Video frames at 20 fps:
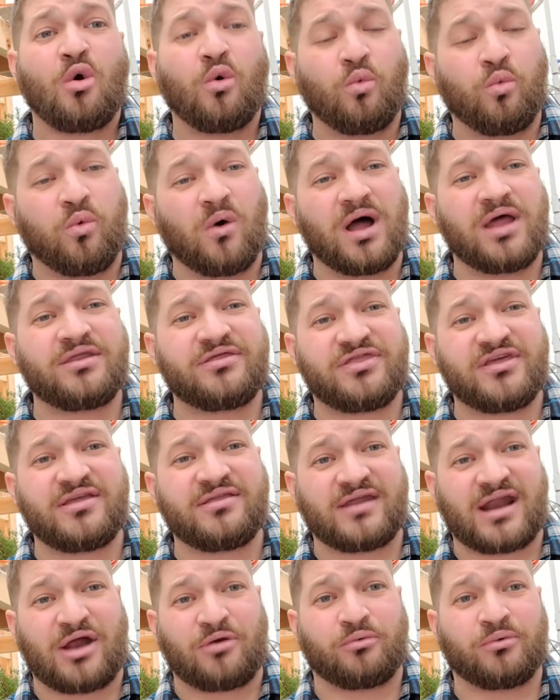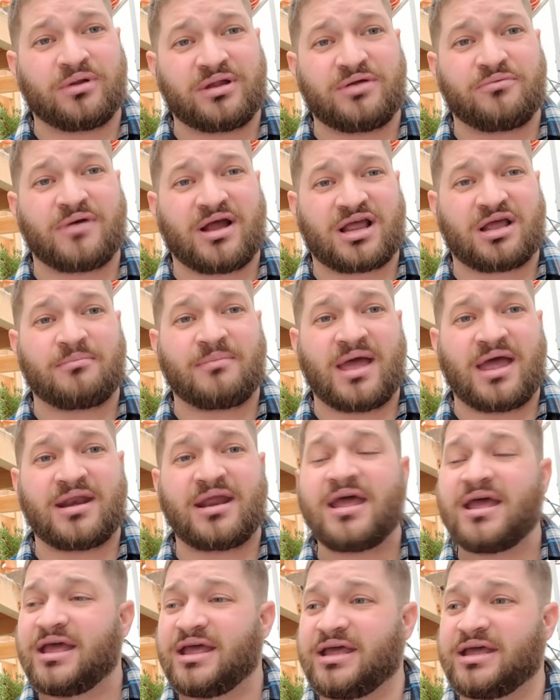one thing that I really
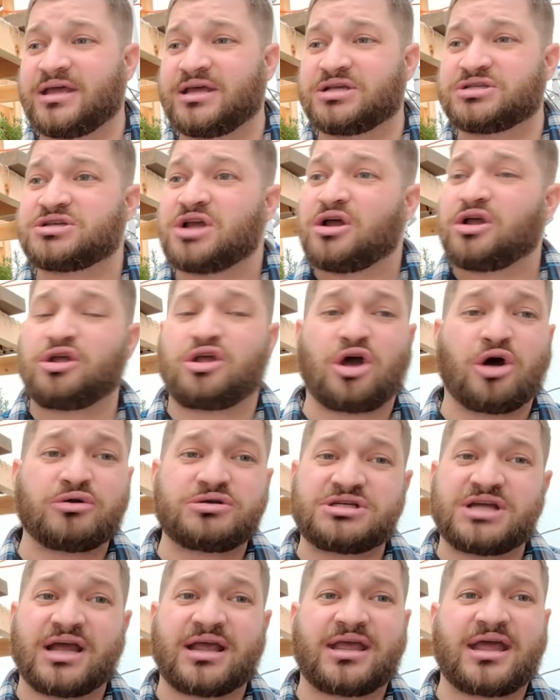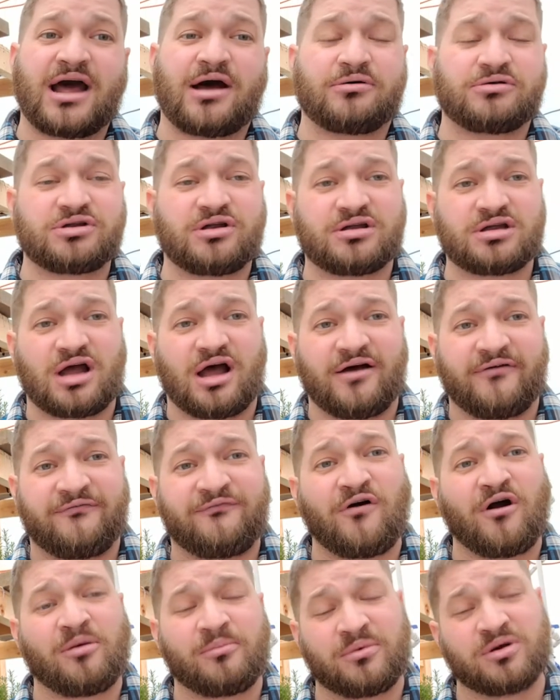recommend is go check out uh,
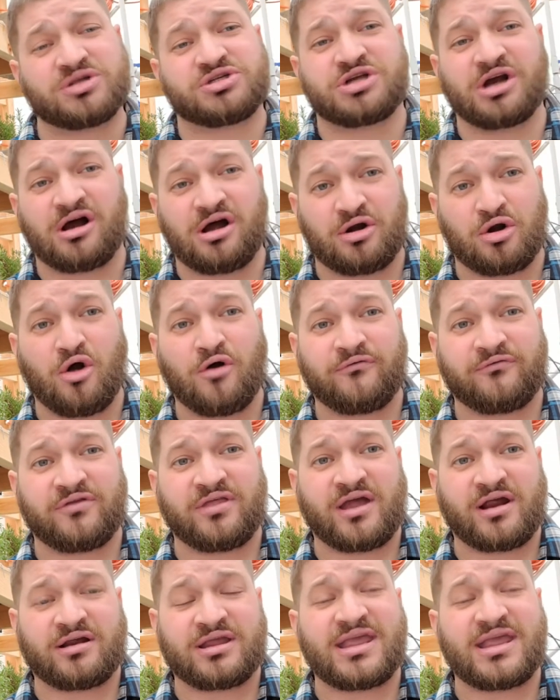Farmer John over there.